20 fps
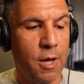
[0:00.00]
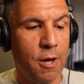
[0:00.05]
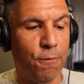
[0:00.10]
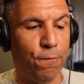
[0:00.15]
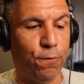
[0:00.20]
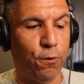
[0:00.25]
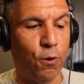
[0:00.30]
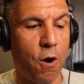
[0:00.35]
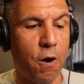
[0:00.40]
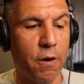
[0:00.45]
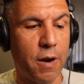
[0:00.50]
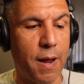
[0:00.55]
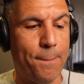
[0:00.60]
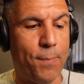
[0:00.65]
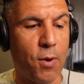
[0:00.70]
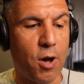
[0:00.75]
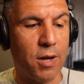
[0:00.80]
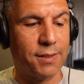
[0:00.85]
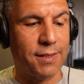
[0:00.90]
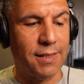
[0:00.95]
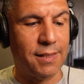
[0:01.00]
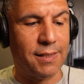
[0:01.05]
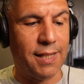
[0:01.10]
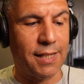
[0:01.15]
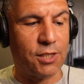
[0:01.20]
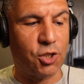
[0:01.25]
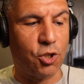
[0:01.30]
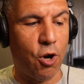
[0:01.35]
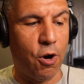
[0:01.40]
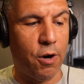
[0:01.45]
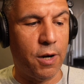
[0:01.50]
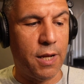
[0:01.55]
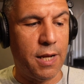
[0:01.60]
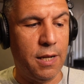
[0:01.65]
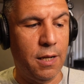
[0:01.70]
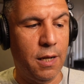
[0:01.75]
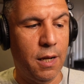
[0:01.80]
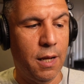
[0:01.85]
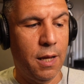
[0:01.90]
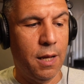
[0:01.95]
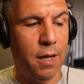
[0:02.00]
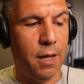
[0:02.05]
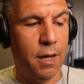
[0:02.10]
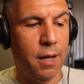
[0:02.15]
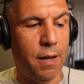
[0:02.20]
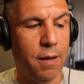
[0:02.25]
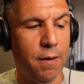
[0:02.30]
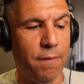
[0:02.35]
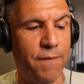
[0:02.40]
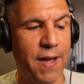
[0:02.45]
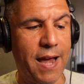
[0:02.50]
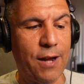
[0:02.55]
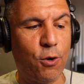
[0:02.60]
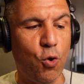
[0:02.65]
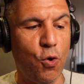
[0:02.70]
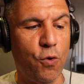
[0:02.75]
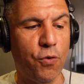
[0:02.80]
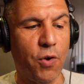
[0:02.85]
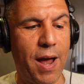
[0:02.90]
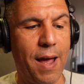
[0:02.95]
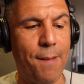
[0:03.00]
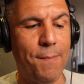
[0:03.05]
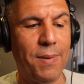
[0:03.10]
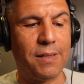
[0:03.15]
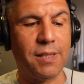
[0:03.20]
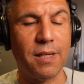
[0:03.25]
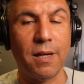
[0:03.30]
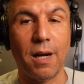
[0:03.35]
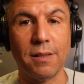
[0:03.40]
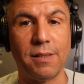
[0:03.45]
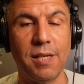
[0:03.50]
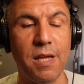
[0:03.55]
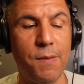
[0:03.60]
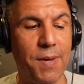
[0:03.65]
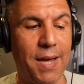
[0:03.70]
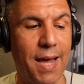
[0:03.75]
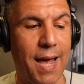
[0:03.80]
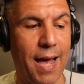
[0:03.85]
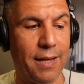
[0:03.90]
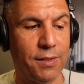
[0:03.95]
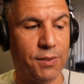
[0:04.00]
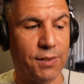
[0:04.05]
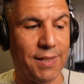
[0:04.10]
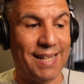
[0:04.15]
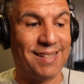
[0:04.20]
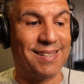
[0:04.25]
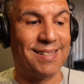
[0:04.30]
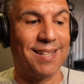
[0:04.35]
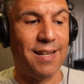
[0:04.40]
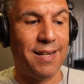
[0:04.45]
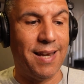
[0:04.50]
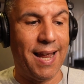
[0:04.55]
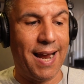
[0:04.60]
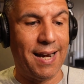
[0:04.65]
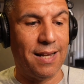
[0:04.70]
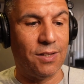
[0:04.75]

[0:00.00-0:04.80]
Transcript: Florida, Boston, six thirty, Vancouver, Edmonton on T B S. That's Sunday.